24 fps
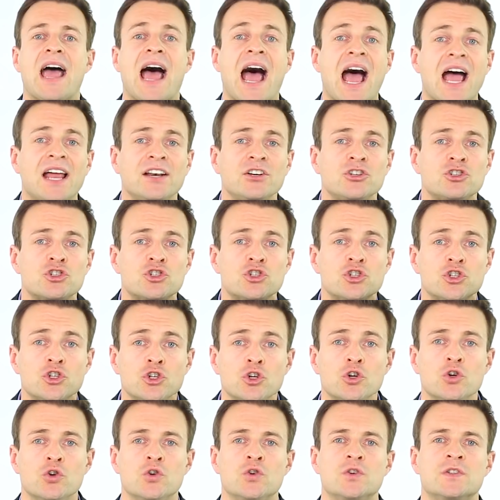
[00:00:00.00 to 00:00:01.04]
and
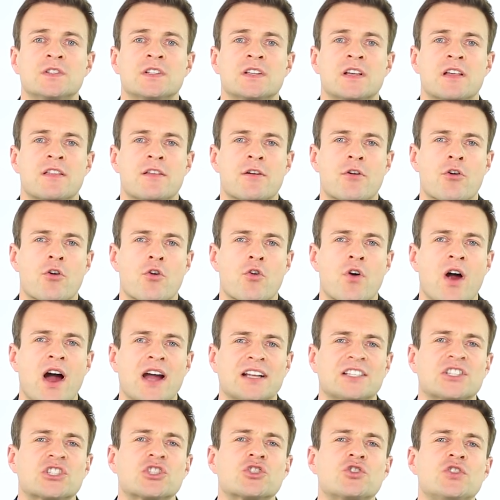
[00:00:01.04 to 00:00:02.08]
choose the
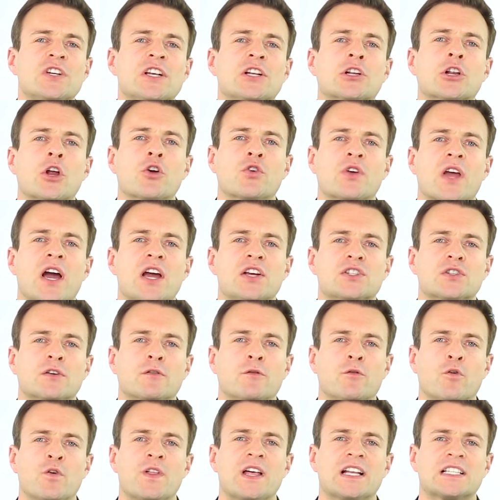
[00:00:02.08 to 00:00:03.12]
right street
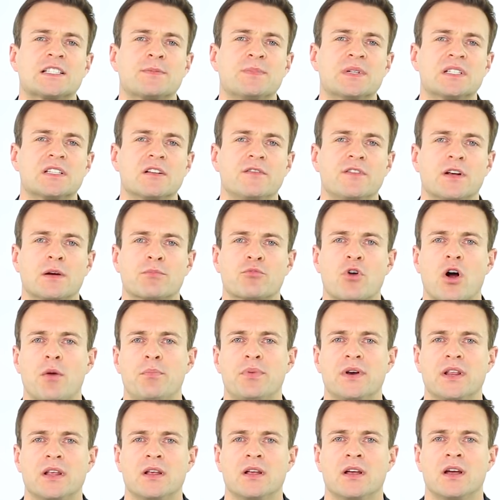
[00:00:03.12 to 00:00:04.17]
location for that specific
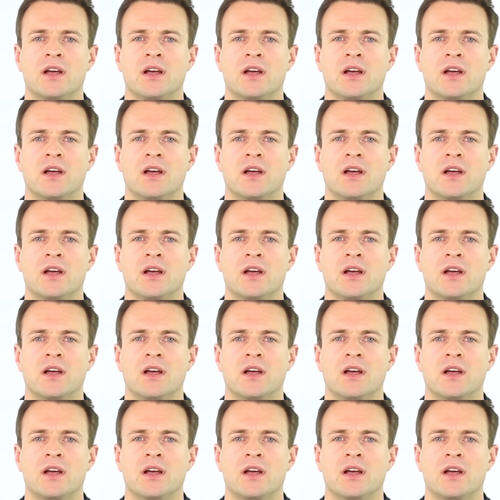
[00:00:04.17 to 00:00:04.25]
property.